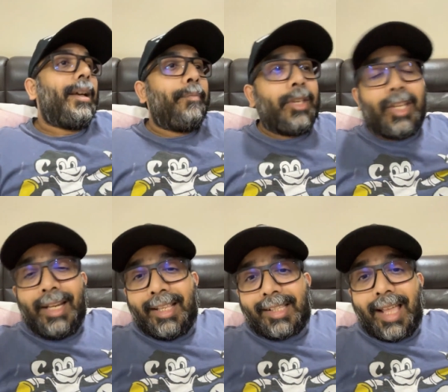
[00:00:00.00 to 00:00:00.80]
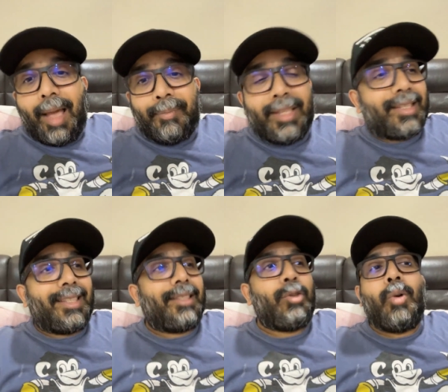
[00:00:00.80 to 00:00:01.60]
A Michelin star
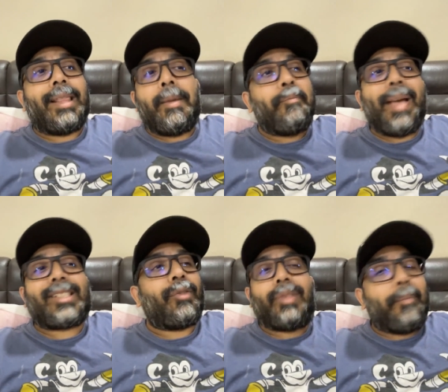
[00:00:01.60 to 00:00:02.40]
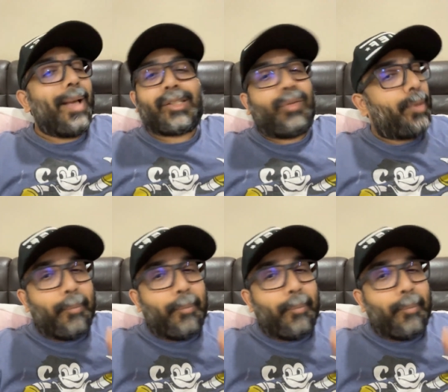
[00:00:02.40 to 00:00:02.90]
means you are the best of the best of